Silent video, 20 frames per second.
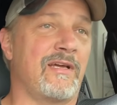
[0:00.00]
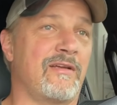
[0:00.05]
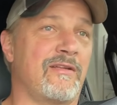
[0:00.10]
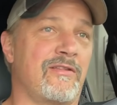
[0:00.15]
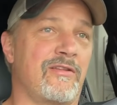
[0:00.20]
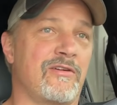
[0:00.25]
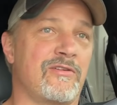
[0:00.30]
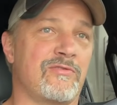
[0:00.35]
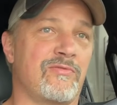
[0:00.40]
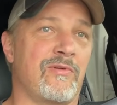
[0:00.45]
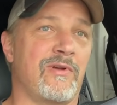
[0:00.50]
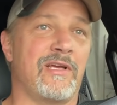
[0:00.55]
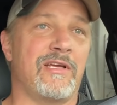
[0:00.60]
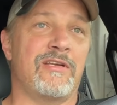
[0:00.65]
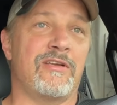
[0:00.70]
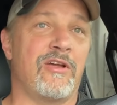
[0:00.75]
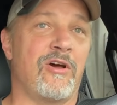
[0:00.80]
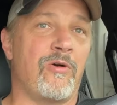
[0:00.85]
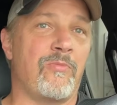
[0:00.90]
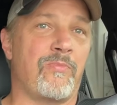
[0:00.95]
there's really
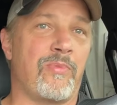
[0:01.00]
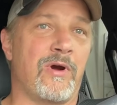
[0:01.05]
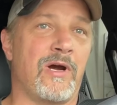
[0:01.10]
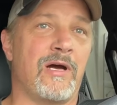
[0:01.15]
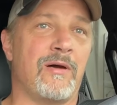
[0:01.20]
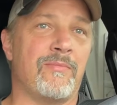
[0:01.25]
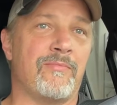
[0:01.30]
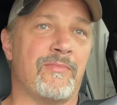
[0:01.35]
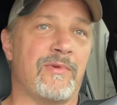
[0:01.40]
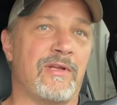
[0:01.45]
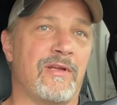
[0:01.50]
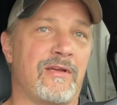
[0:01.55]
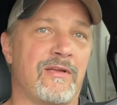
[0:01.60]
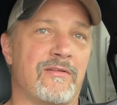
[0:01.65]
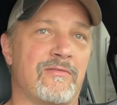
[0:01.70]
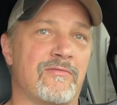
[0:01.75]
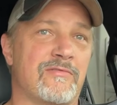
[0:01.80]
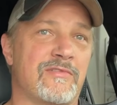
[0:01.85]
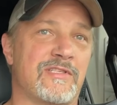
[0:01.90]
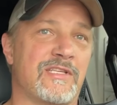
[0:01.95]
no problem
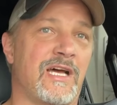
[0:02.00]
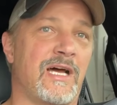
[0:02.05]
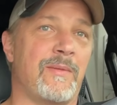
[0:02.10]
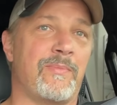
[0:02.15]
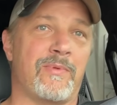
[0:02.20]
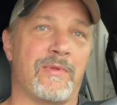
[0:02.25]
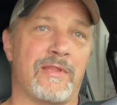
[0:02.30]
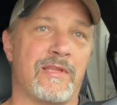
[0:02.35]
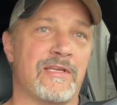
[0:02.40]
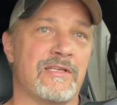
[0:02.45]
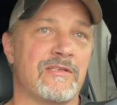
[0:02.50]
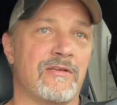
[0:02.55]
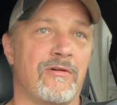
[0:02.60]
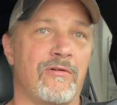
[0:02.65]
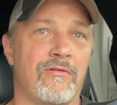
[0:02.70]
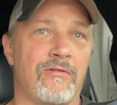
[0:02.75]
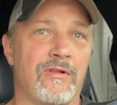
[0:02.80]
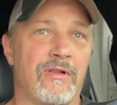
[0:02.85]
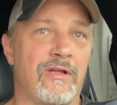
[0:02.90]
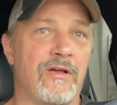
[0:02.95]
in stopping this
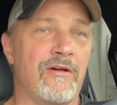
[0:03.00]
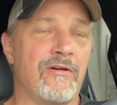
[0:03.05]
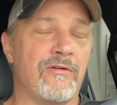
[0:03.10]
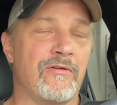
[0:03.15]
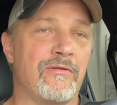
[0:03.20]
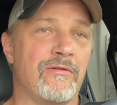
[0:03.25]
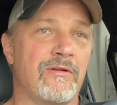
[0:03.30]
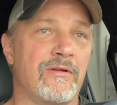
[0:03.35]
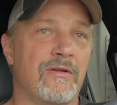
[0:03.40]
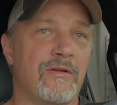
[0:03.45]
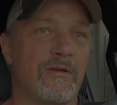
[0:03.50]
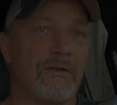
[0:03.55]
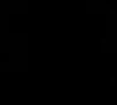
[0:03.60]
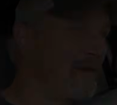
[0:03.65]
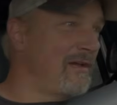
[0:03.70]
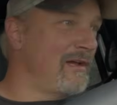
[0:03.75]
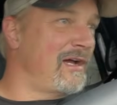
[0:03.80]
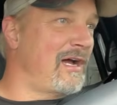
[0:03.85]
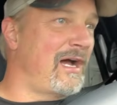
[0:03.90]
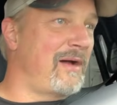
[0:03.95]
whole load.
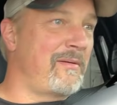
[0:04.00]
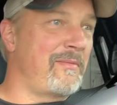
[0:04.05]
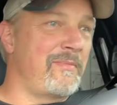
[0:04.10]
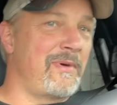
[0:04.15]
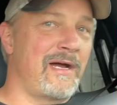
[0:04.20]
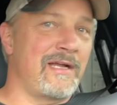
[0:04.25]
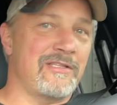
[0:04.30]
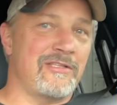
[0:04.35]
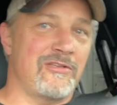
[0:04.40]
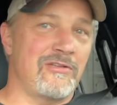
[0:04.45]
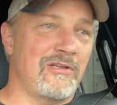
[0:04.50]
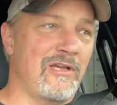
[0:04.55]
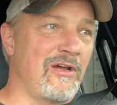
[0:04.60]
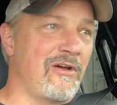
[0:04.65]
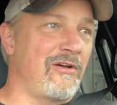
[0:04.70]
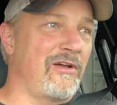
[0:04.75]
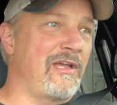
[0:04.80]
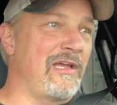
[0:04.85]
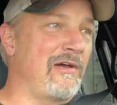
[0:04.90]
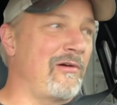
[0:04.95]
I'm about to
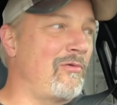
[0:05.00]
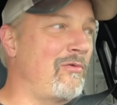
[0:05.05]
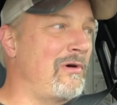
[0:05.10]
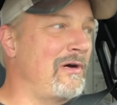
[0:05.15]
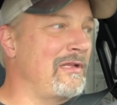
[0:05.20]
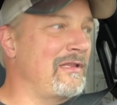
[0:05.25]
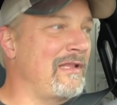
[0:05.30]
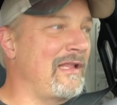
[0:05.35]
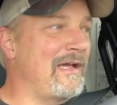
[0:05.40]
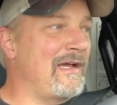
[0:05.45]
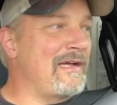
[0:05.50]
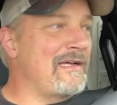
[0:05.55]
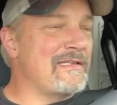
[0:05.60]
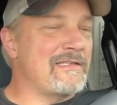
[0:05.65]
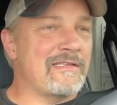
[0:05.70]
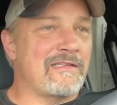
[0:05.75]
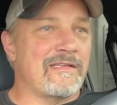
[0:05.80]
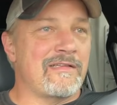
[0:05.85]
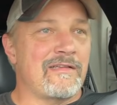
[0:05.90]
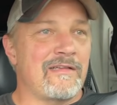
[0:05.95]
go hit one
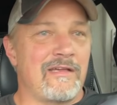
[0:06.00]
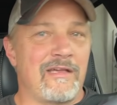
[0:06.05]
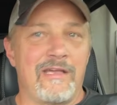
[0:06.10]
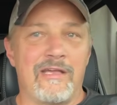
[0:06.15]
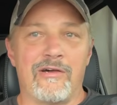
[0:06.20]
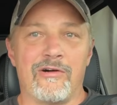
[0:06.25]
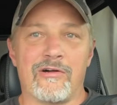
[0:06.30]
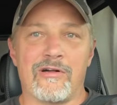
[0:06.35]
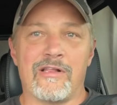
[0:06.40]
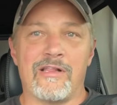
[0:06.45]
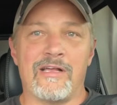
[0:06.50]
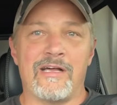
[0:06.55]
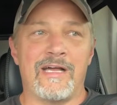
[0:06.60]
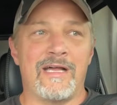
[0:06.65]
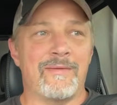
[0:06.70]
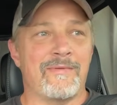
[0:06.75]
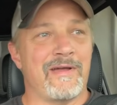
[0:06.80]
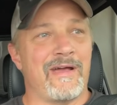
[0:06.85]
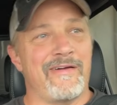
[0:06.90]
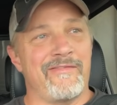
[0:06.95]
last hill
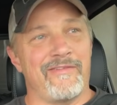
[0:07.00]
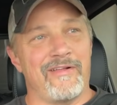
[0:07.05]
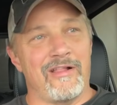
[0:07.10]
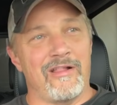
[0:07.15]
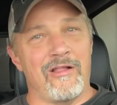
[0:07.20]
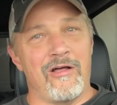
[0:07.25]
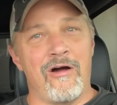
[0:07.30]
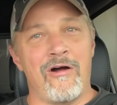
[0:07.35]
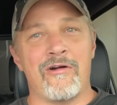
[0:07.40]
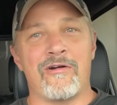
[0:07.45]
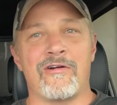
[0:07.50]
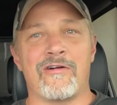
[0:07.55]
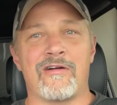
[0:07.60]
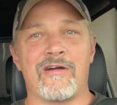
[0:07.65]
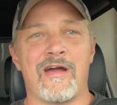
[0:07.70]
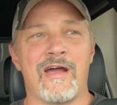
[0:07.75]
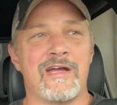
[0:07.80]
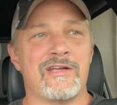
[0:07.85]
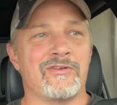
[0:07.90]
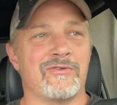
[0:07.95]
climb, kind of a longer
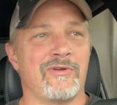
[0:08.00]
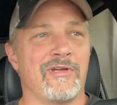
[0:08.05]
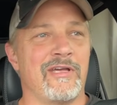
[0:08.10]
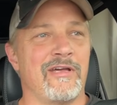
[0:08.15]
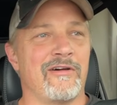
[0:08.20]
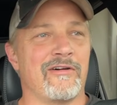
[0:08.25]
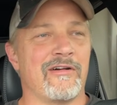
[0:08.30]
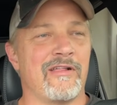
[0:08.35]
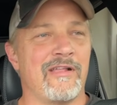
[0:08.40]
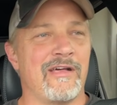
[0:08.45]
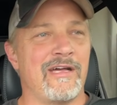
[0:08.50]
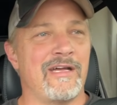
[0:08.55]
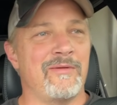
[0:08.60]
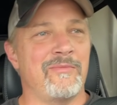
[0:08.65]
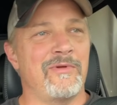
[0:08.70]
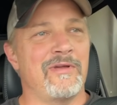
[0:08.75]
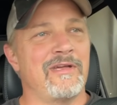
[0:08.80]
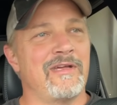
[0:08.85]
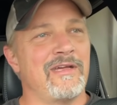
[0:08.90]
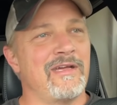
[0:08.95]
gradual hill
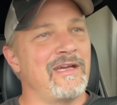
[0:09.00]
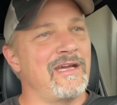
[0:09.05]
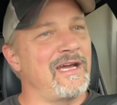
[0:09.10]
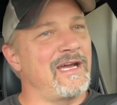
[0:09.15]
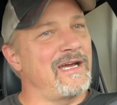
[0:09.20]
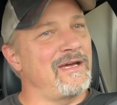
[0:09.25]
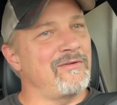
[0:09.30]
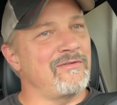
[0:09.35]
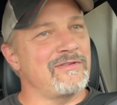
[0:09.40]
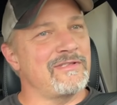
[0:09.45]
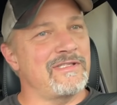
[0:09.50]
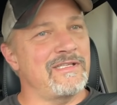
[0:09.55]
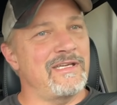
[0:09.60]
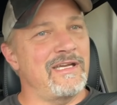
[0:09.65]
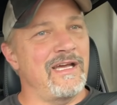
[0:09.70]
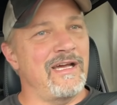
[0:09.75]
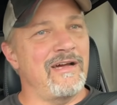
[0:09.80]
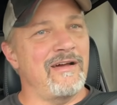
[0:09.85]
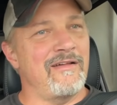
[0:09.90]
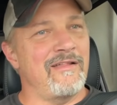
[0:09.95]
climb, and we'll see
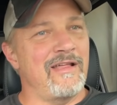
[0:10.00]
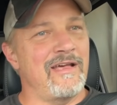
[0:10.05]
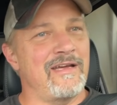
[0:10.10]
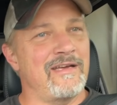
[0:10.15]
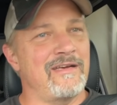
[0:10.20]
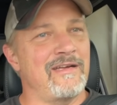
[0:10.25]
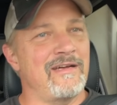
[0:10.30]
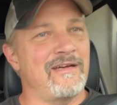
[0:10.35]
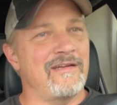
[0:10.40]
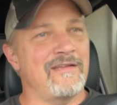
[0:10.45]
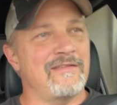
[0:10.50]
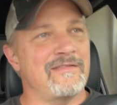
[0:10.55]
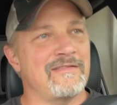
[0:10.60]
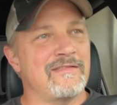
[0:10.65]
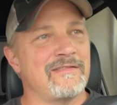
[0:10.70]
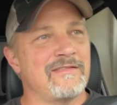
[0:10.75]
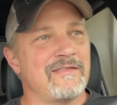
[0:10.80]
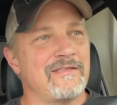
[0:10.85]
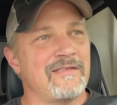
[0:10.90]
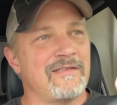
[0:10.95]
how that does.
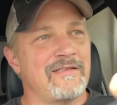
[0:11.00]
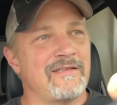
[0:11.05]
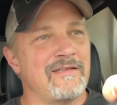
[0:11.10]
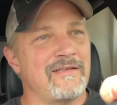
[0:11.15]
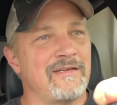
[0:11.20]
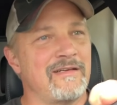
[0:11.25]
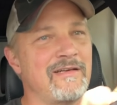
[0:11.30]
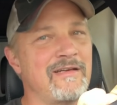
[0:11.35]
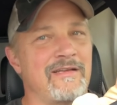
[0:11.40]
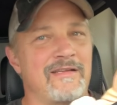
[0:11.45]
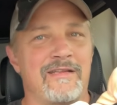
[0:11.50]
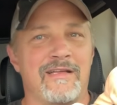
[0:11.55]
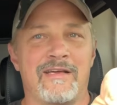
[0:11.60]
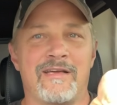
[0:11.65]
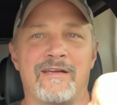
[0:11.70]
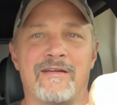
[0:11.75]
And then